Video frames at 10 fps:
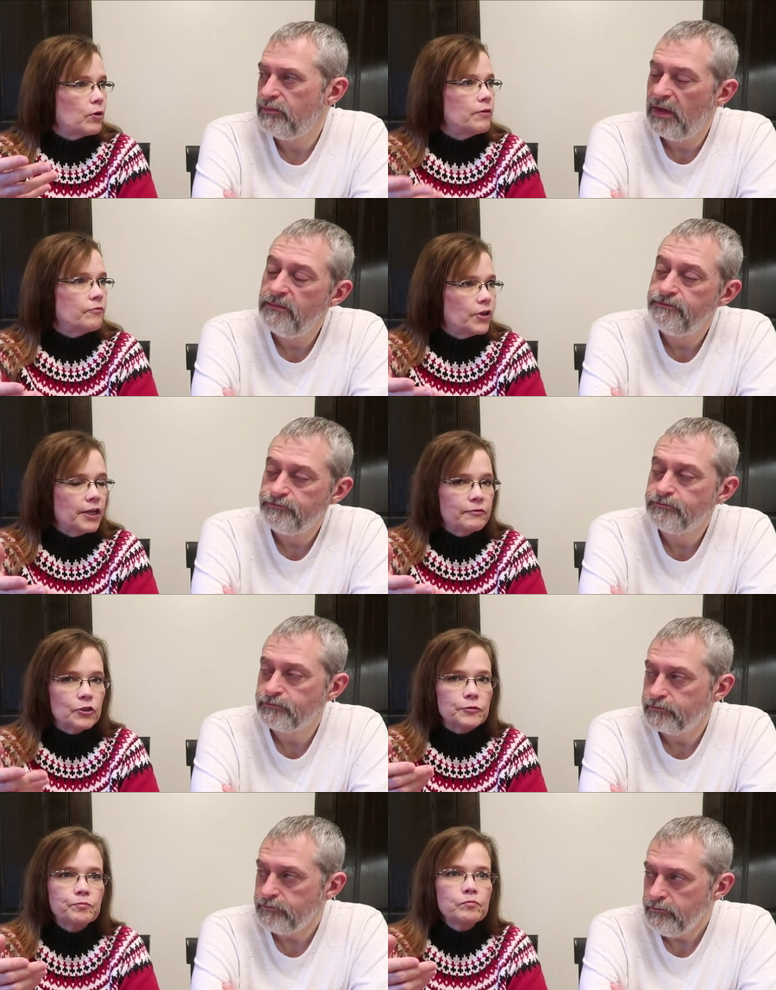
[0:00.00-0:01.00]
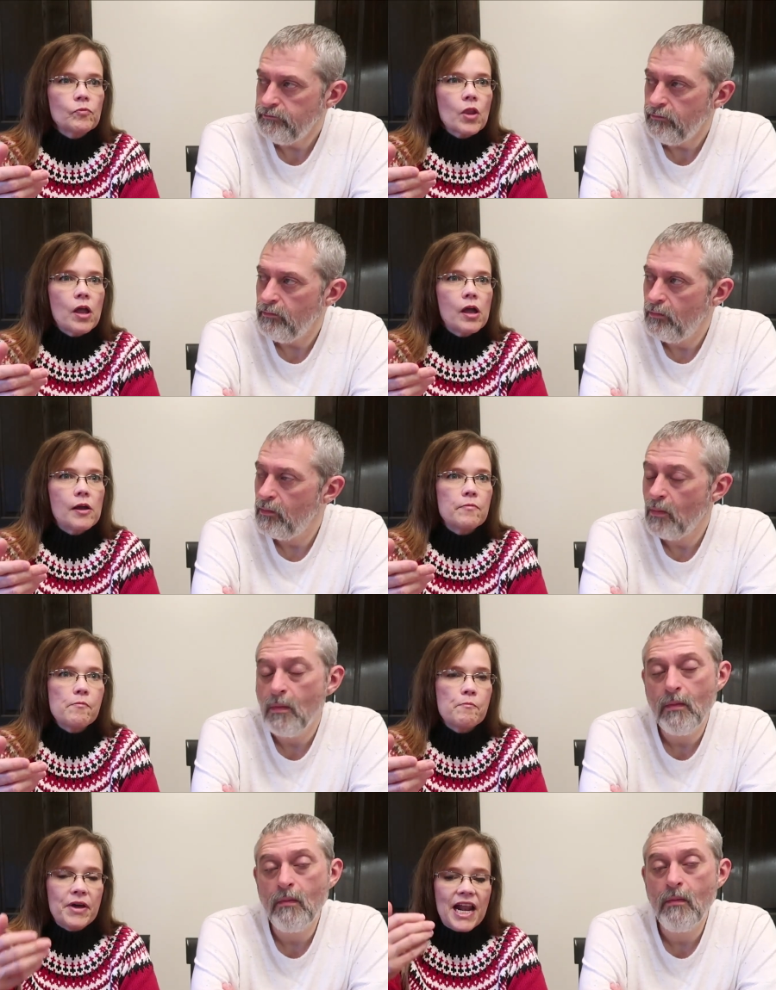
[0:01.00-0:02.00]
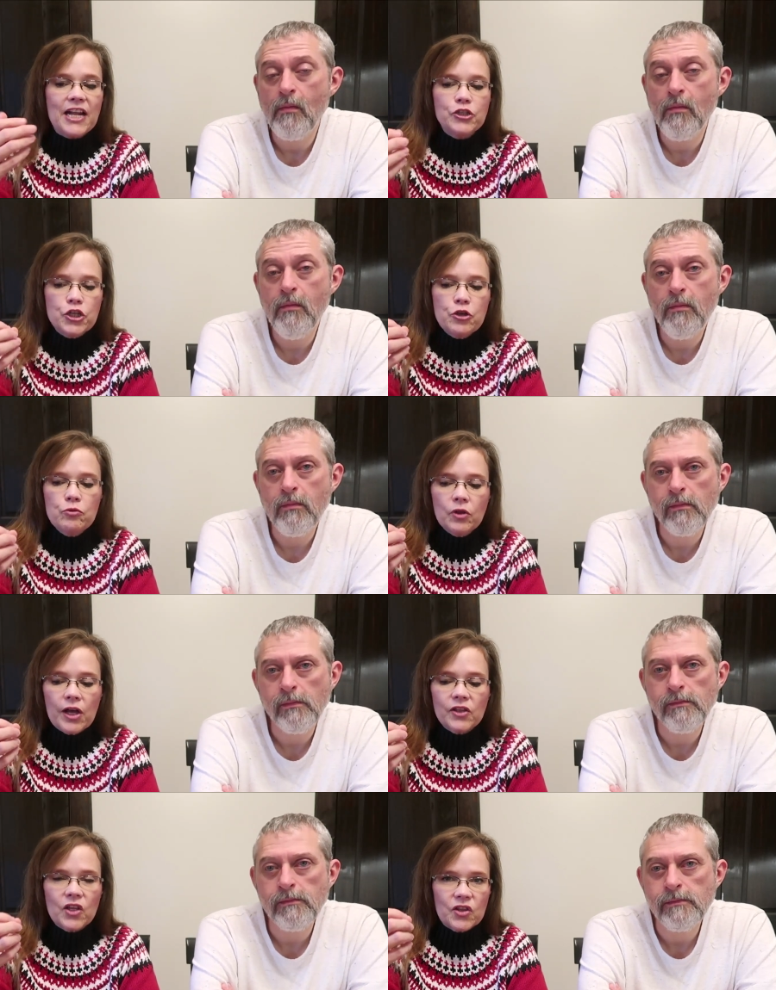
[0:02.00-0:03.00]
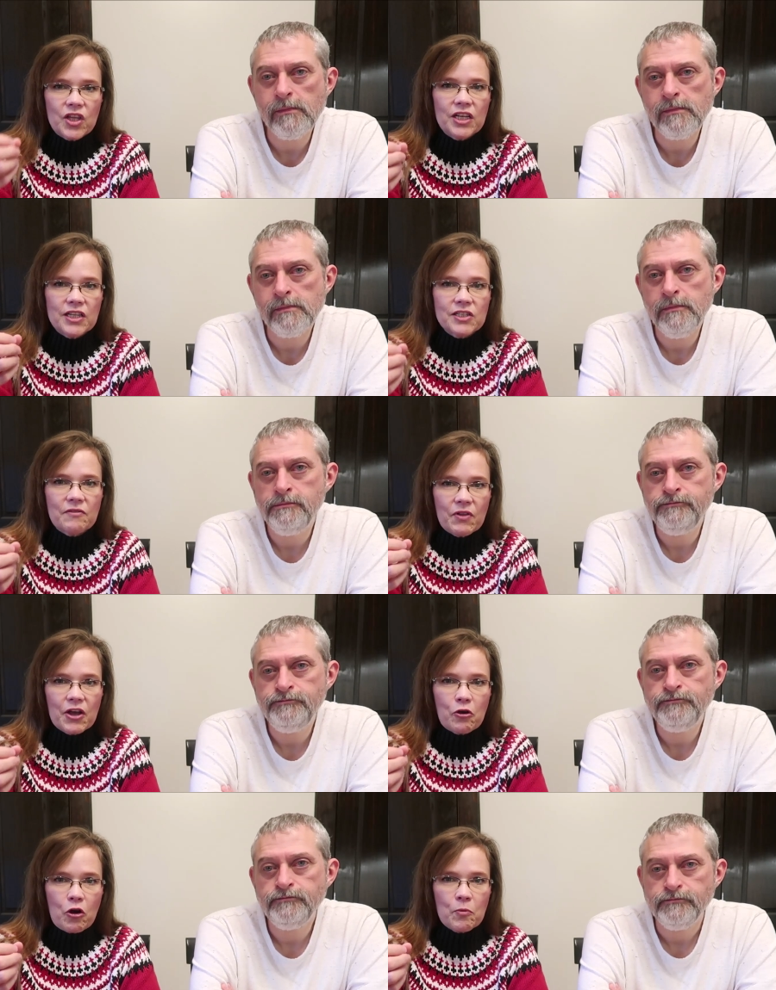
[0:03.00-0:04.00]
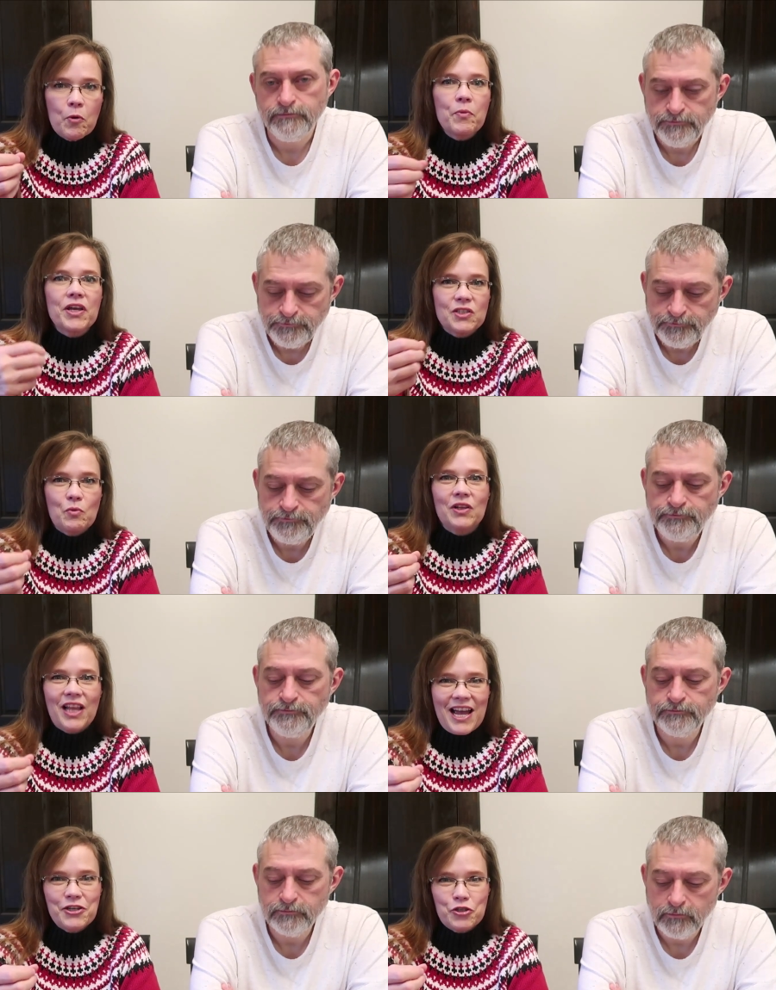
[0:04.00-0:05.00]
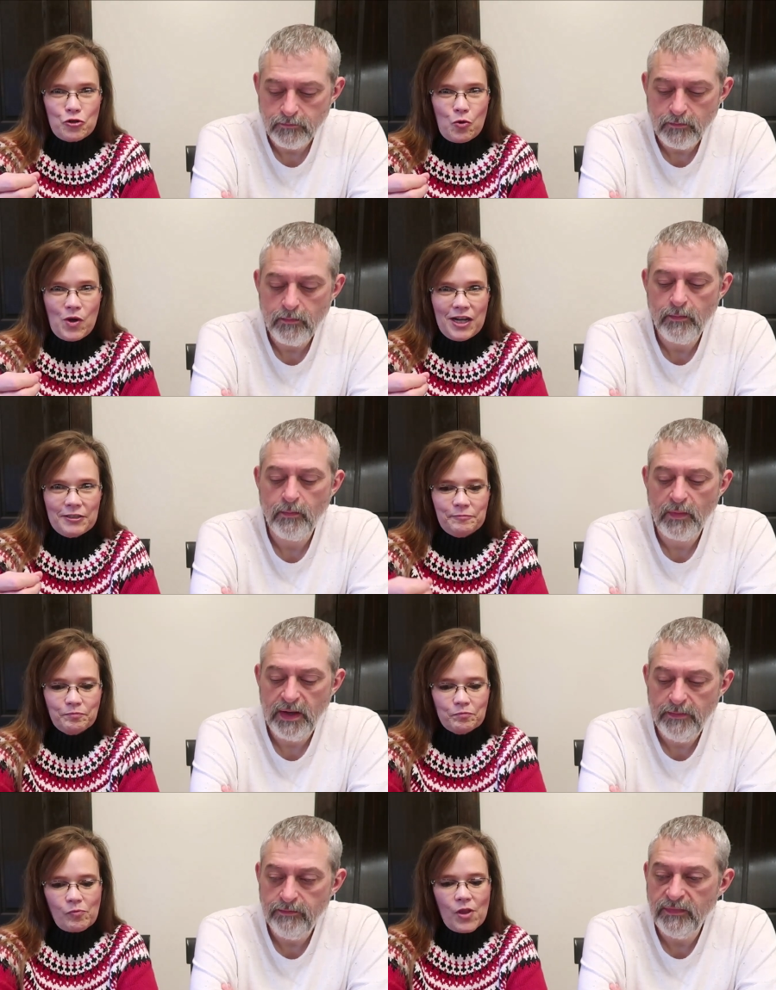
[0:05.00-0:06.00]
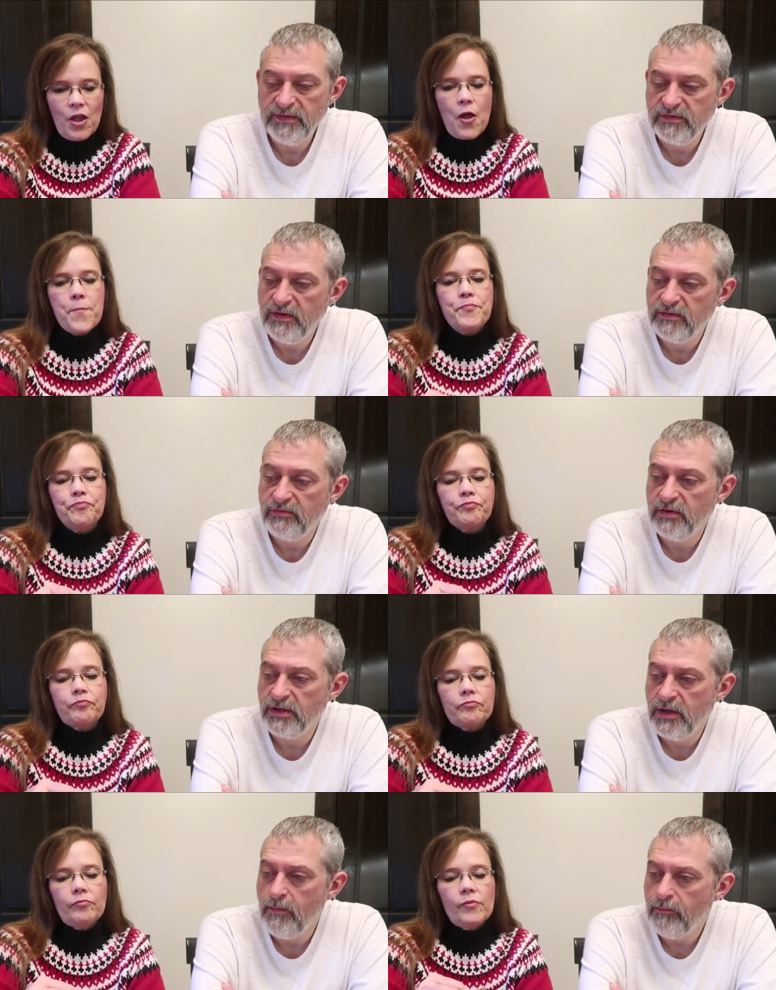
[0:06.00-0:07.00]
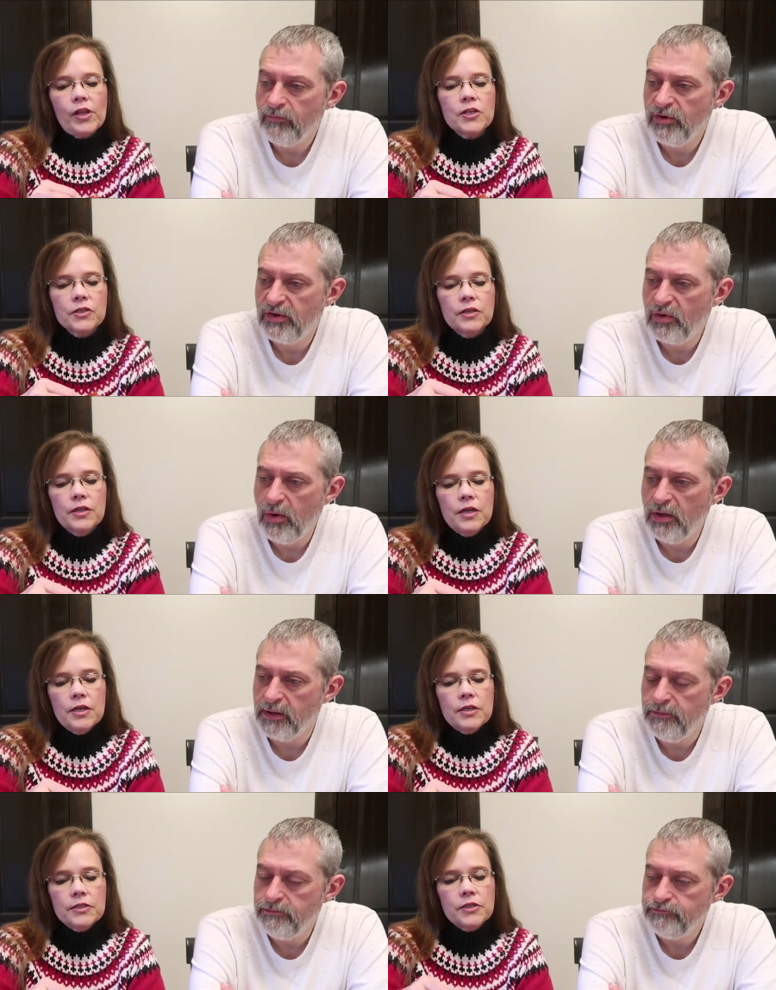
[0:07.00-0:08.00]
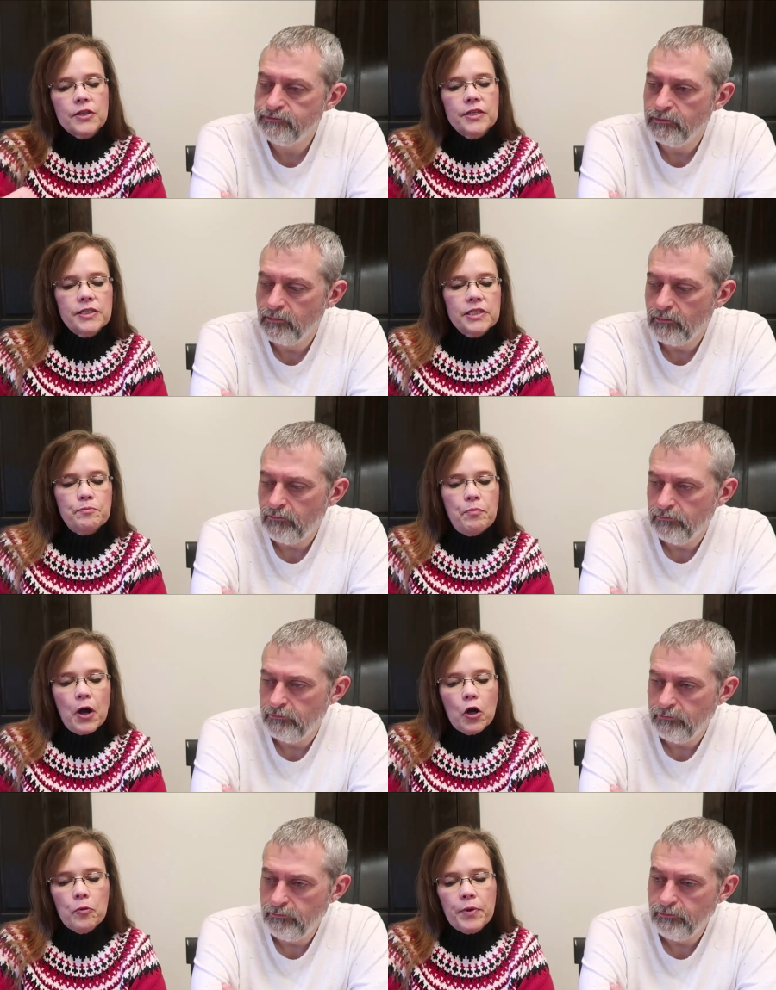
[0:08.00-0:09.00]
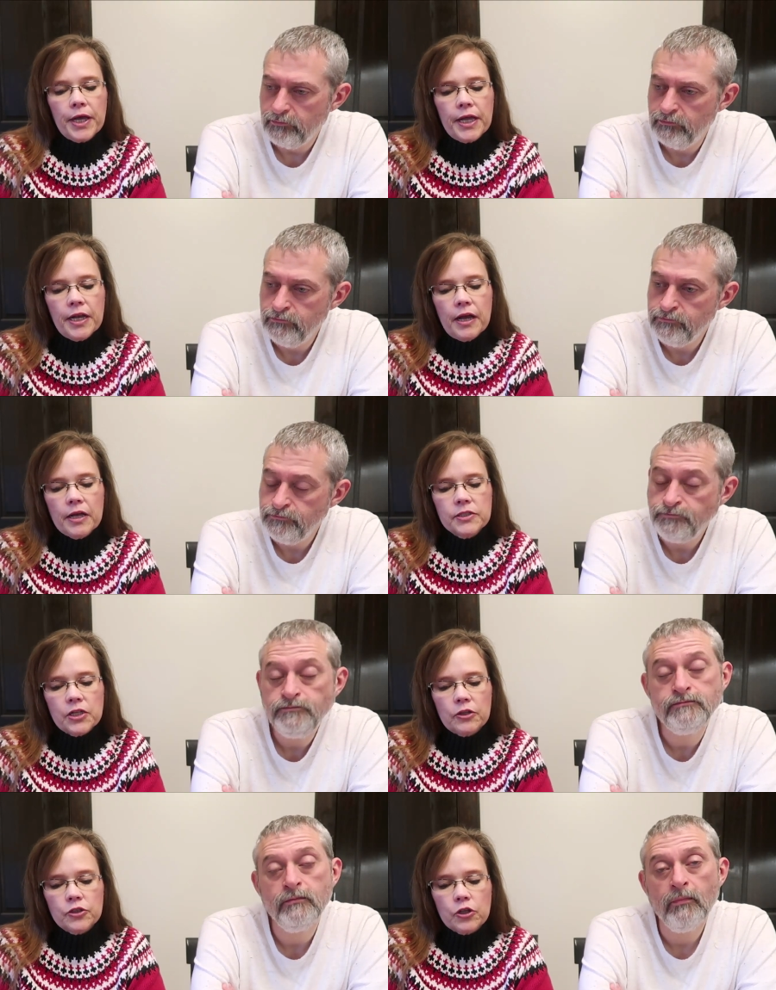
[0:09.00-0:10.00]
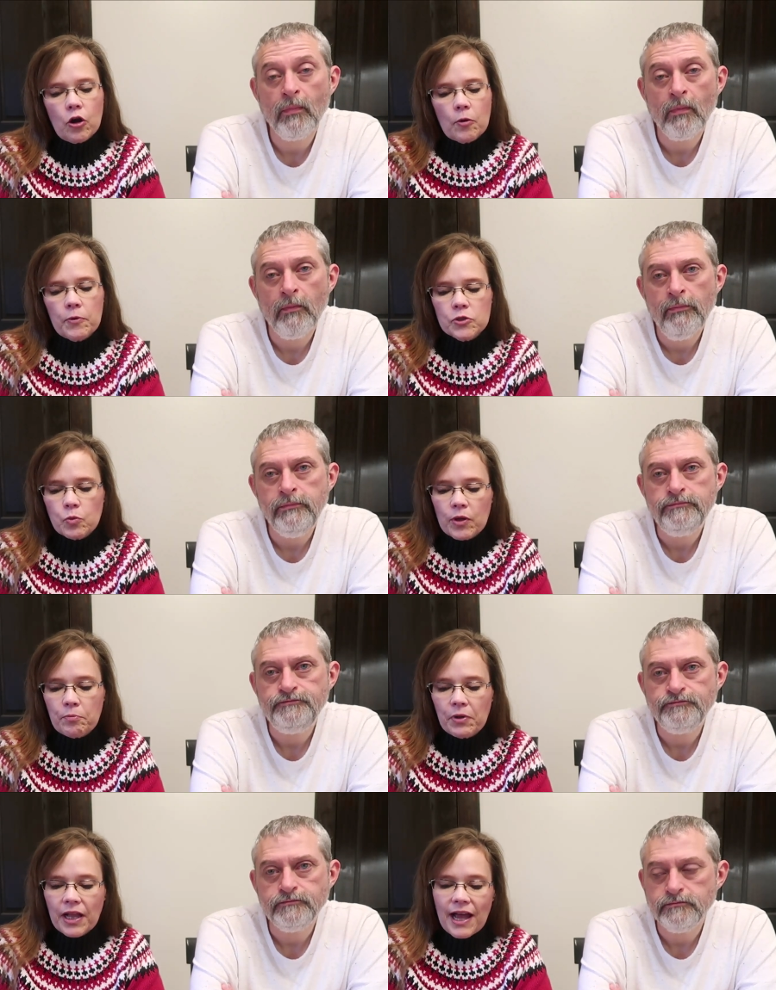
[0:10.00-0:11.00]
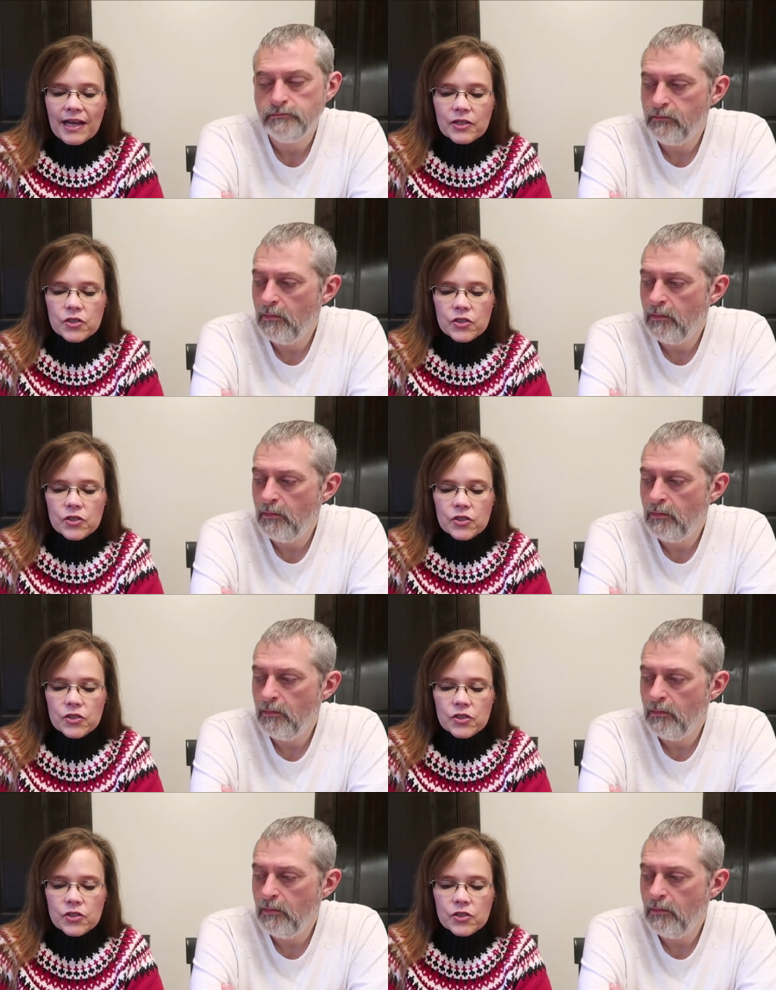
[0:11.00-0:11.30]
Speaker 1: flavor. Um, but I do like the thickness of that caramel because mm -hmm. it will last you a while.
Speaker 2: Yeah, it's, it's really good, really good quality.
Speaker 1: So this is bourbon salted caramels with black